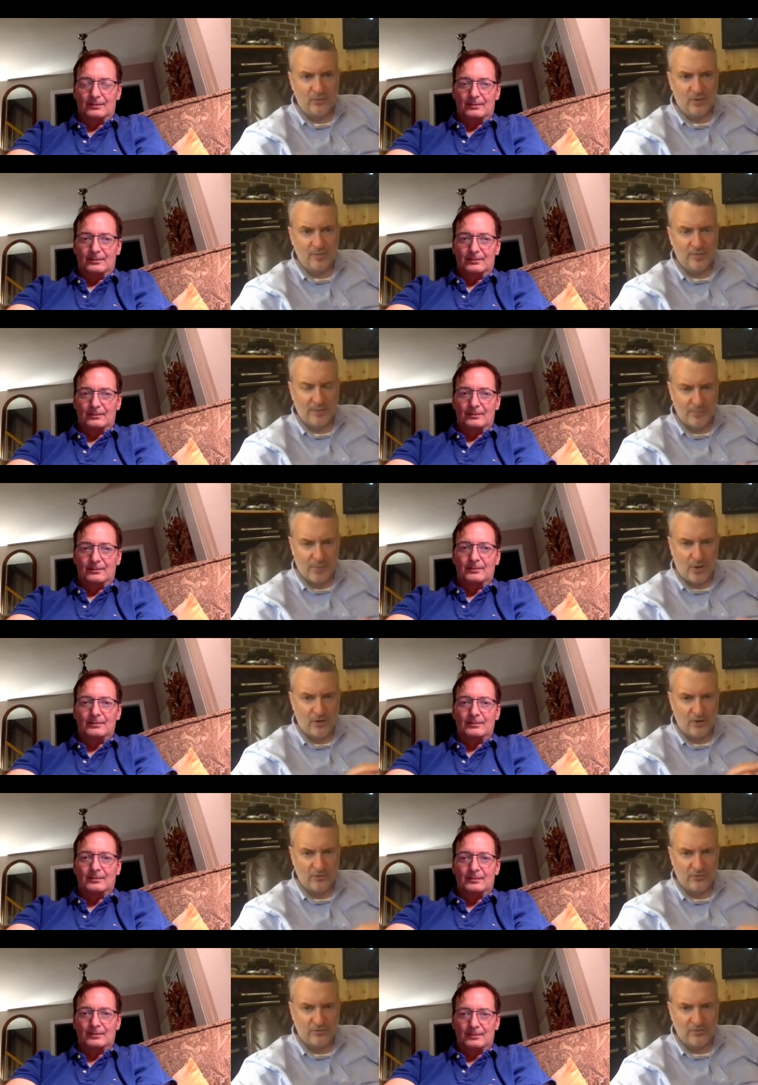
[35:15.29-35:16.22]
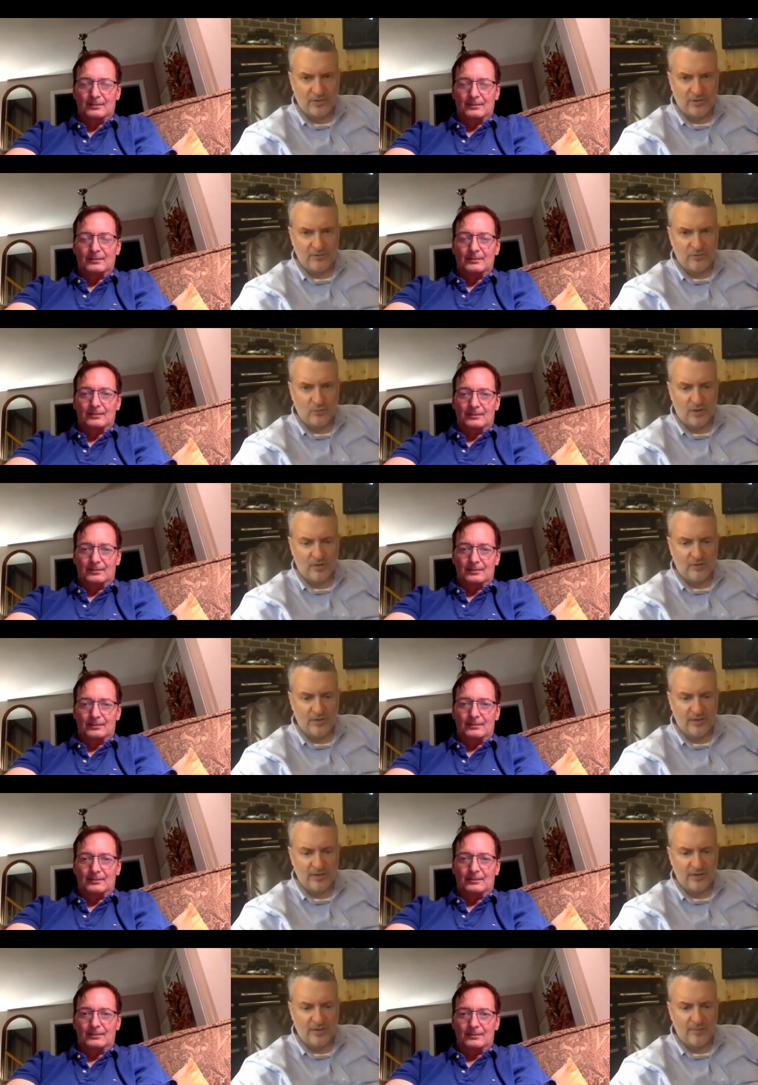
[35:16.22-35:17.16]
Speaker 1: I mean, bars as well, getting
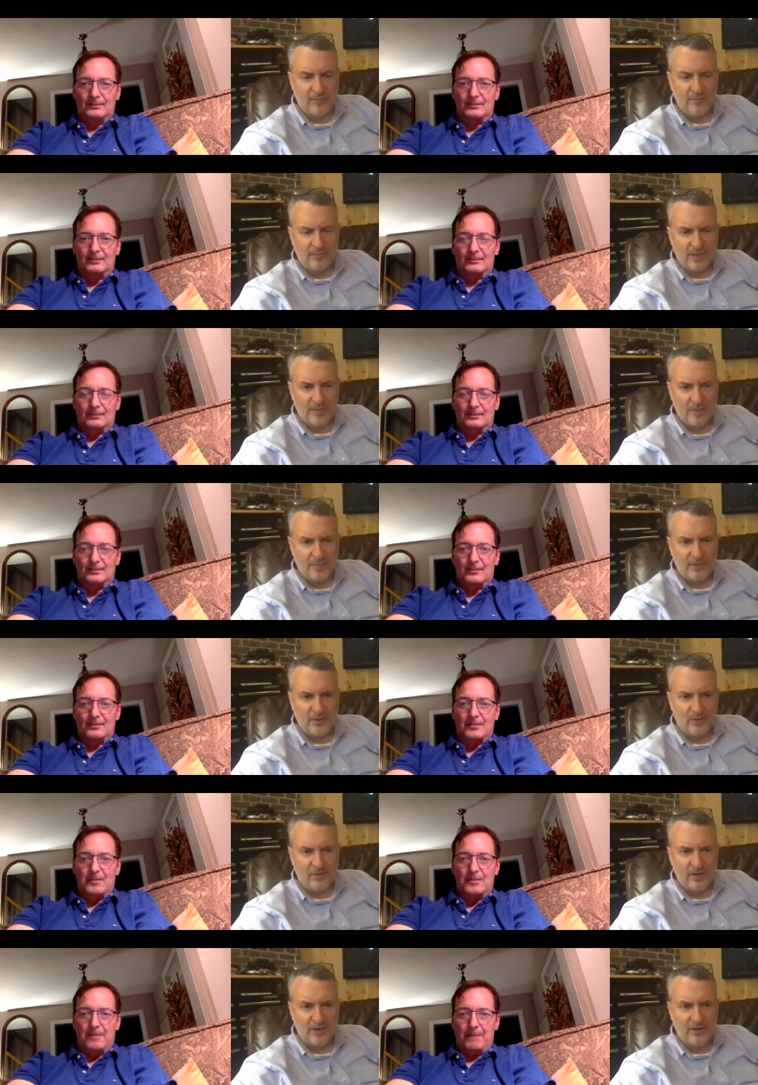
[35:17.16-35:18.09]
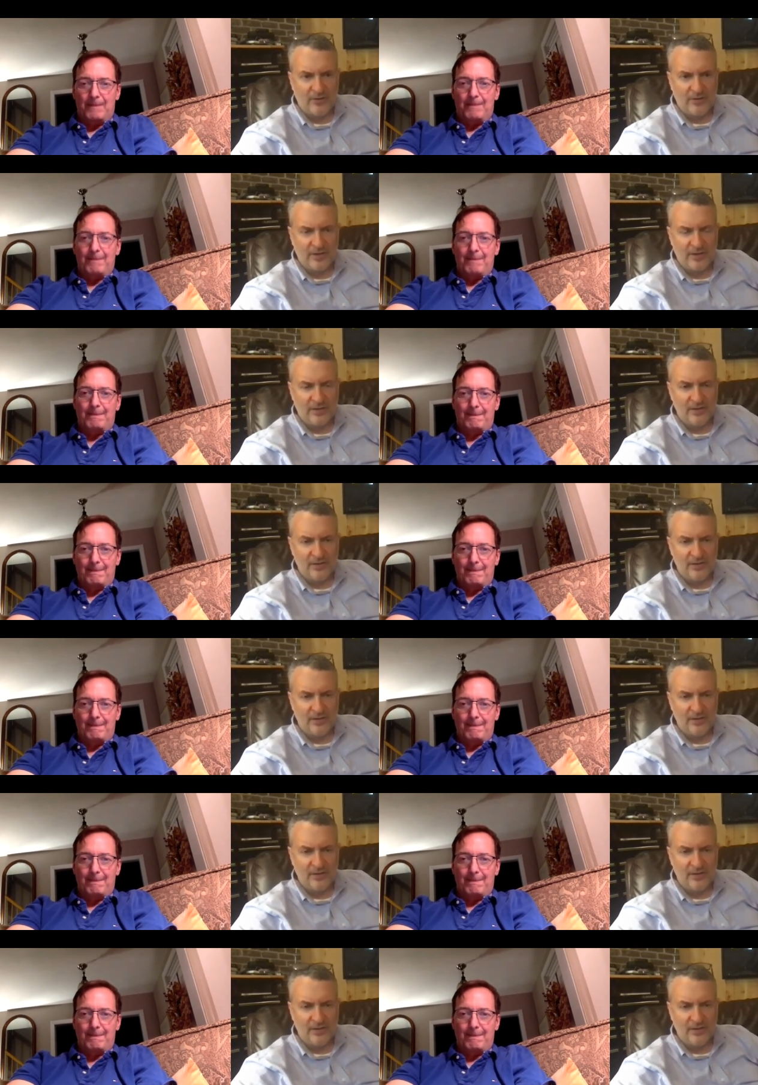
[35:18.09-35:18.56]
them, them up and going. I know they,